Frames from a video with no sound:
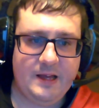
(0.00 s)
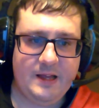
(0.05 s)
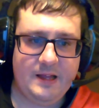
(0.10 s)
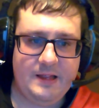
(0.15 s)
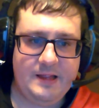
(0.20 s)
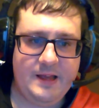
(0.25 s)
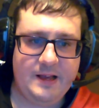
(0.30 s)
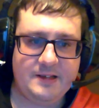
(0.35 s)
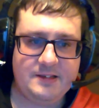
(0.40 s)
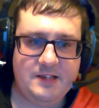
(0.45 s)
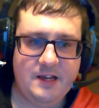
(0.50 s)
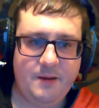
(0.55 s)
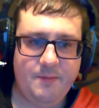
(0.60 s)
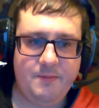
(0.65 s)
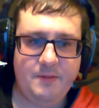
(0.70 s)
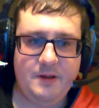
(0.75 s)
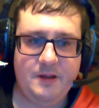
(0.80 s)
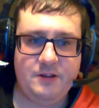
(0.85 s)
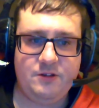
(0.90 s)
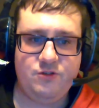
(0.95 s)
Next
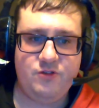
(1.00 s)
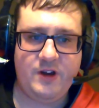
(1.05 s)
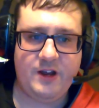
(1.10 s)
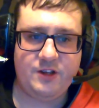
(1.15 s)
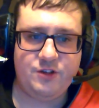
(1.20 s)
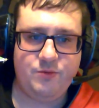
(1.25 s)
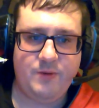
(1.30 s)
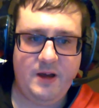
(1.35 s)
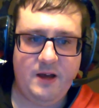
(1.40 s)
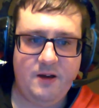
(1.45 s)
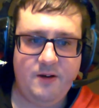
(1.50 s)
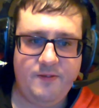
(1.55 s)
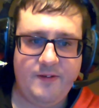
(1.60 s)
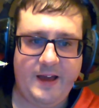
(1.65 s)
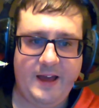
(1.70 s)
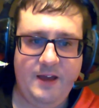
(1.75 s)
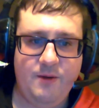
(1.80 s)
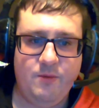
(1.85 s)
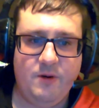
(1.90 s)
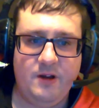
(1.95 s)
up, track 12,
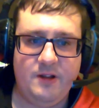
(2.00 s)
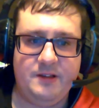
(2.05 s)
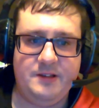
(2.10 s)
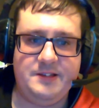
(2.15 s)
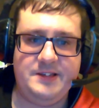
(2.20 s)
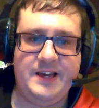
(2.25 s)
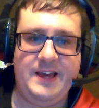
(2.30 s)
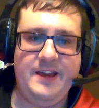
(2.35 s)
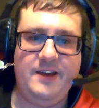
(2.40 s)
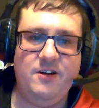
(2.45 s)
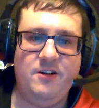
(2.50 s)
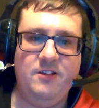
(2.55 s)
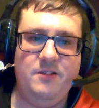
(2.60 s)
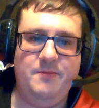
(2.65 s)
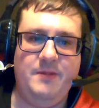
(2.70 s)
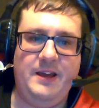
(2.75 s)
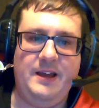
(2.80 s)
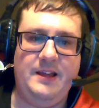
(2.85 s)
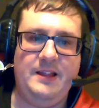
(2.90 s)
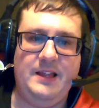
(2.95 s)
A1, Take On
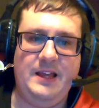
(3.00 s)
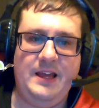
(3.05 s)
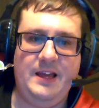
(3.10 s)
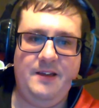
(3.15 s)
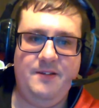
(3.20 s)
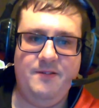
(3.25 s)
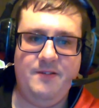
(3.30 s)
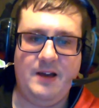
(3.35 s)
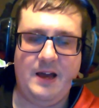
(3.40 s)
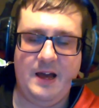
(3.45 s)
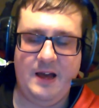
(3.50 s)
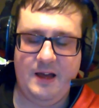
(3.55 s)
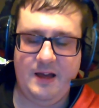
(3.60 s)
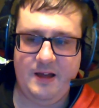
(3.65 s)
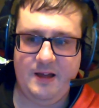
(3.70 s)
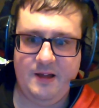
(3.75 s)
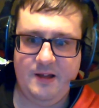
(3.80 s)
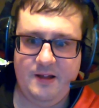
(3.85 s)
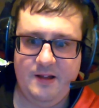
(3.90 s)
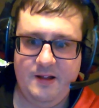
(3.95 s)
Me,
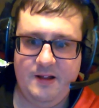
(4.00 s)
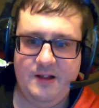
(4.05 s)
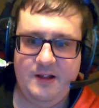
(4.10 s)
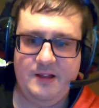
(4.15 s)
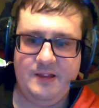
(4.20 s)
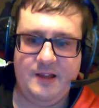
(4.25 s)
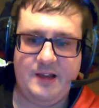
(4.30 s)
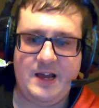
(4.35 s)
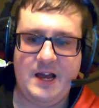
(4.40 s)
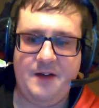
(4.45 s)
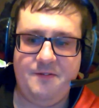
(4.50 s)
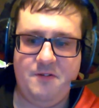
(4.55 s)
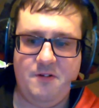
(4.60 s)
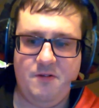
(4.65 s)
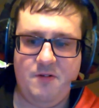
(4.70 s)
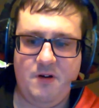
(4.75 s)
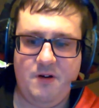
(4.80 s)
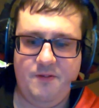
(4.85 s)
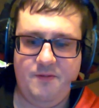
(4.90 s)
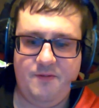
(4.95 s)
the cover
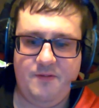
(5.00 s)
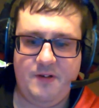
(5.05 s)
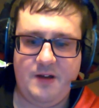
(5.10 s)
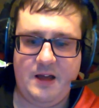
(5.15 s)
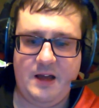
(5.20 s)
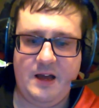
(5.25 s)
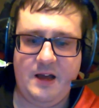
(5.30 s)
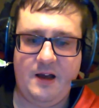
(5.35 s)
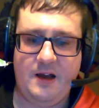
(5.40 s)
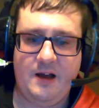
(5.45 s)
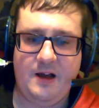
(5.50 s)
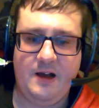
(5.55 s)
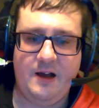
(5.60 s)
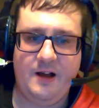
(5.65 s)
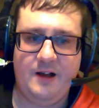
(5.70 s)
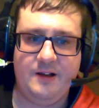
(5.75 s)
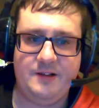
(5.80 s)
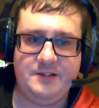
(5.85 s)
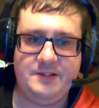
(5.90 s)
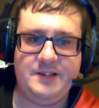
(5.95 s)
of
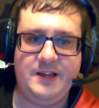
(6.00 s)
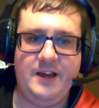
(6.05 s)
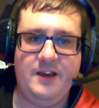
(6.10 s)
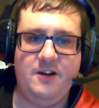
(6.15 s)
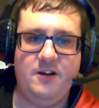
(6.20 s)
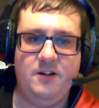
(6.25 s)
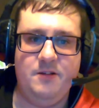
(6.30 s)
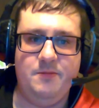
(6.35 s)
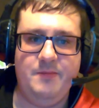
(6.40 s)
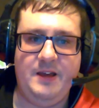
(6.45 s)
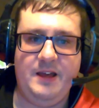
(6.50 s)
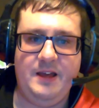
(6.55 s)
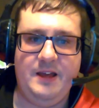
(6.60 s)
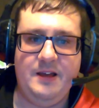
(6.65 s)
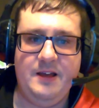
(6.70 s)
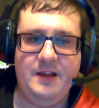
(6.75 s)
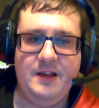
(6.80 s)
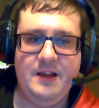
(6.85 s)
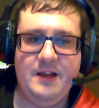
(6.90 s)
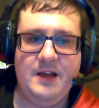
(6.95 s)
Aha's Take On
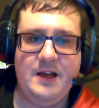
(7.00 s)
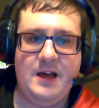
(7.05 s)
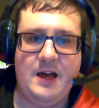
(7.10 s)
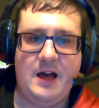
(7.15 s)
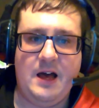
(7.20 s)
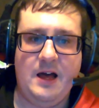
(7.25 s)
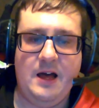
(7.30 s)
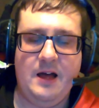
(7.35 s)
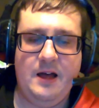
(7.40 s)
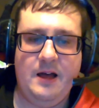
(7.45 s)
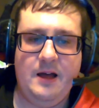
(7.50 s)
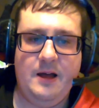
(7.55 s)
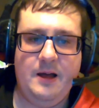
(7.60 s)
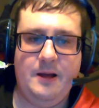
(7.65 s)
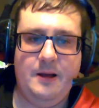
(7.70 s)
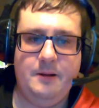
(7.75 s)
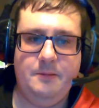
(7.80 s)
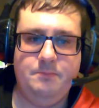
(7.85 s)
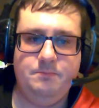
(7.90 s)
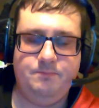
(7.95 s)
Me.
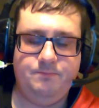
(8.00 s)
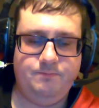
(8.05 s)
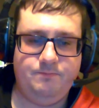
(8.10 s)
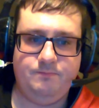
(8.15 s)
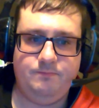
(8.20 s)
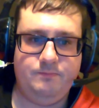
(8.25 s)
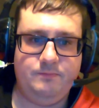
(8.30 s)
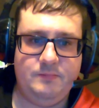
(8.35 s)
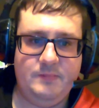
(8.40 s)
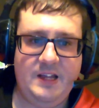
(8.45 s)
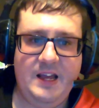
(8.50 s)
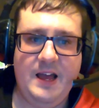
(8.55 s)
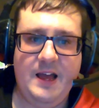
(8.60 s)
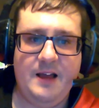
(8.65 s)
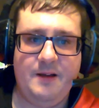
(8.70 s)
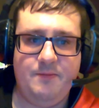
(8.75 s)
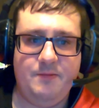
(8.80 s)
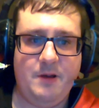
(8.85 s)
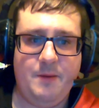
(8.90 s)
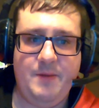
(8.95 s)

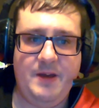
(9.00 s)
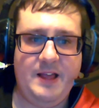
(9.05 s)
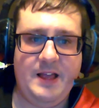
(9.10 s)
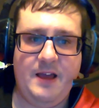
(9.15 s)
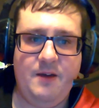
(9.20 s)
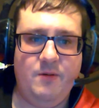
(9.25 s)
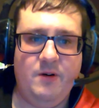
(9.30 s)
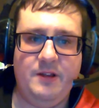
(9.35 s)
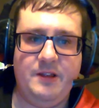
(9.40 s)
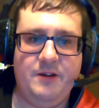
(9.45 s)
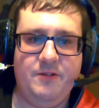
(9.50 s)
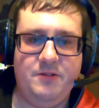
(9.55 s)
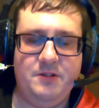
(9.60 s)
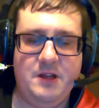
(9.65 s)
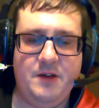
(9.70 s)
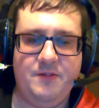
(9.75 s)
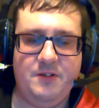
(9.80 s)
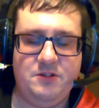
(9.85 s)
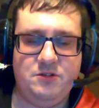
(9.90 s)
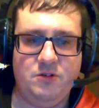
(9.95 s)
Yeah, I mean A1, there
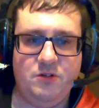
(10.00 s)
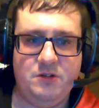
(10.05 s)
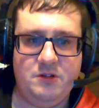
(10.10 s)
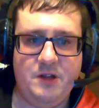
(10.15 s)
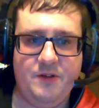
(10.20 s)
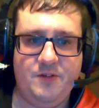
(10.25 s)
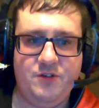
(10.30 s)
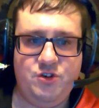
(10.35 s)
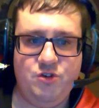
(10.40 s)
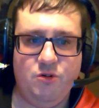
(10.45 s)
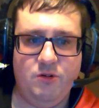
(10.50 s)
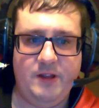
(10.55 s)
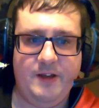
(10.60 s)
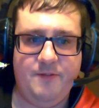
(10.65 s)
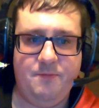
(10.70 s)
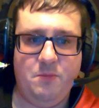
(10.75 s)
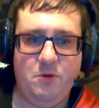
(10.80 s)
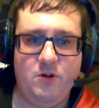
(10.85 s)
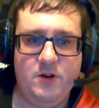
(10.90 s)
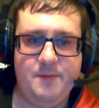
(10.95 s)
was another
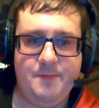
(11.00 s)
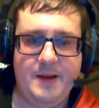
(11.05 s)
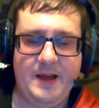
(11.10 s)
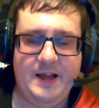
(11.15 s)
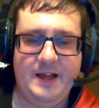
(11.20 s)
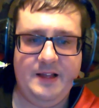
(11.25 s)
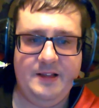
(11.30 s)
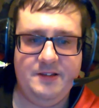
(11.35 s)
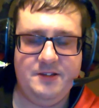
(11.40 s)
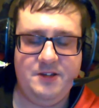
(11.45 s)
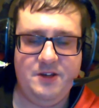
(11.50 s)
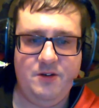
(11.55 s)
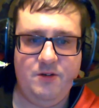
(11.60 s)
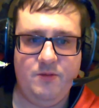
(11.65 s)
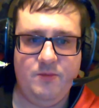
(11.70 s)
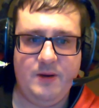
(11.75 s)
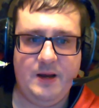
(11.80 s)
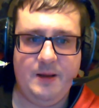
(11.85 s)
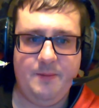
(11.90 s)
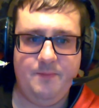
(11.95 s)
short-lived boy band
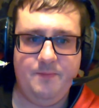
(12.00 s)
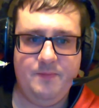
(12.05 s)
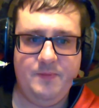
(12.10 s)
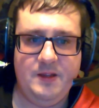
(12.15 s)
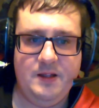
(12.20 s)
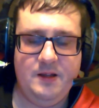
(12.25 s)
who